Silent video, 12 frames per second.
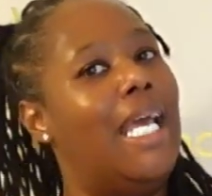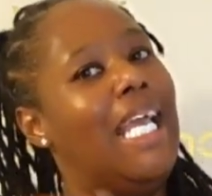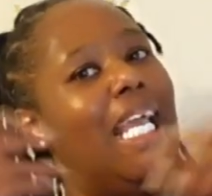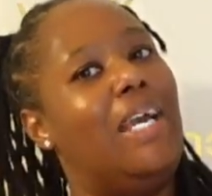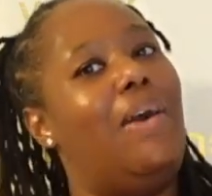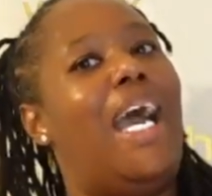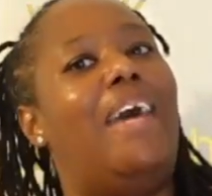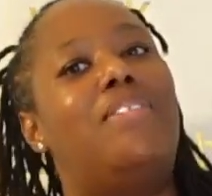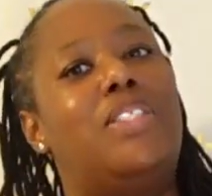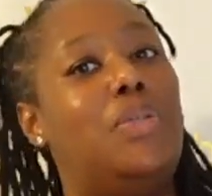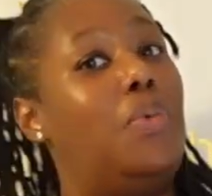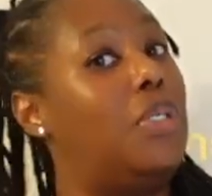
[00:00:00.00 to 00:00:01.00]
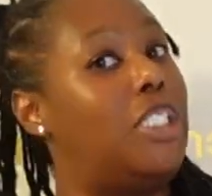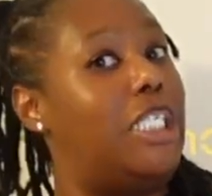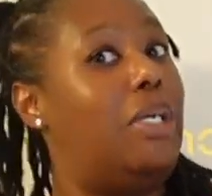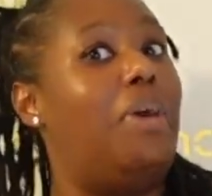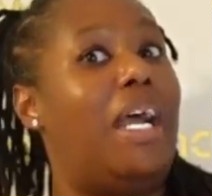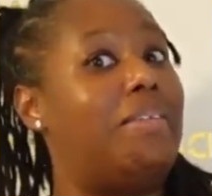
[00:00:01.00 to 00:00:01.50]
he gonna have to, or
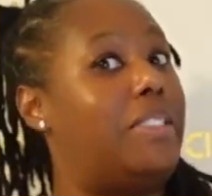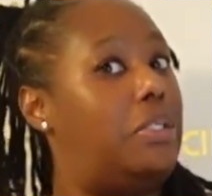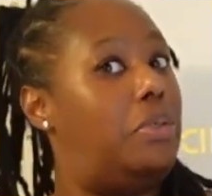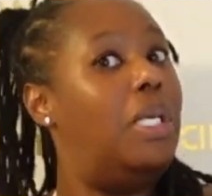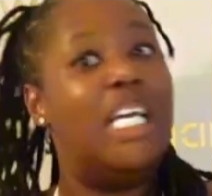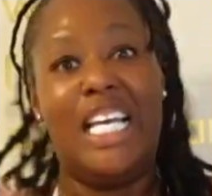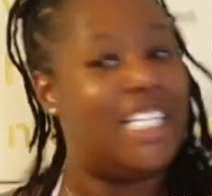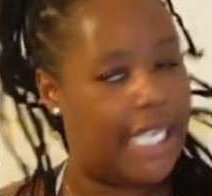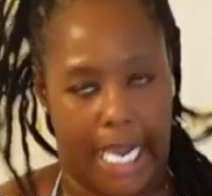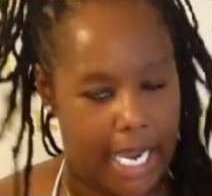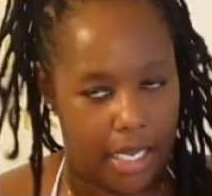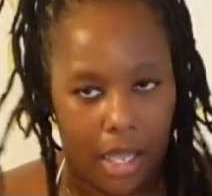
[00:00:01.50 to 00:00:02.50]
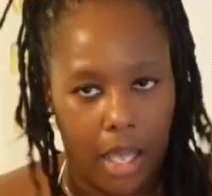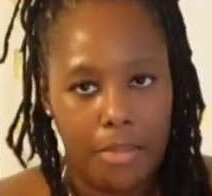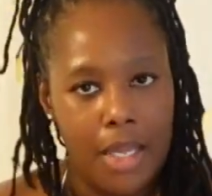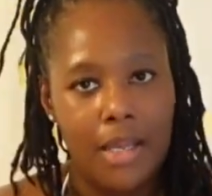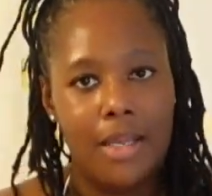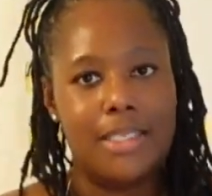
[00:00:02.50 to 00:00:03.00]
she gonna have to tear it up
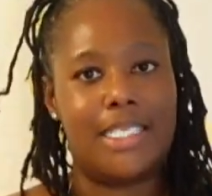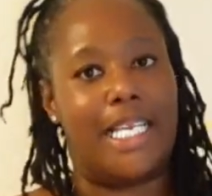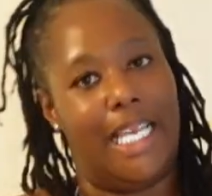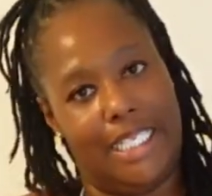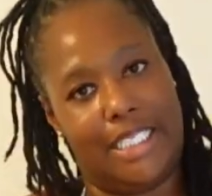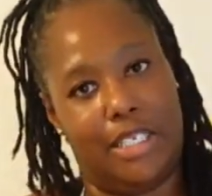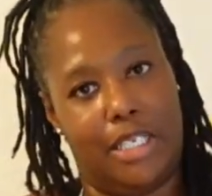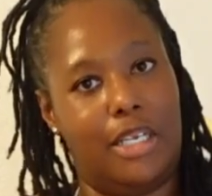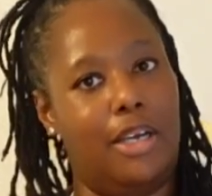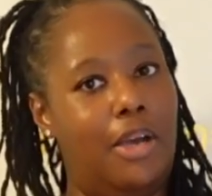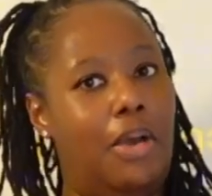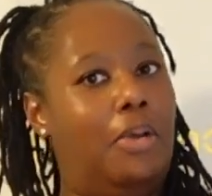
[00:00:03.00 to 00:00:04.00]
to get to,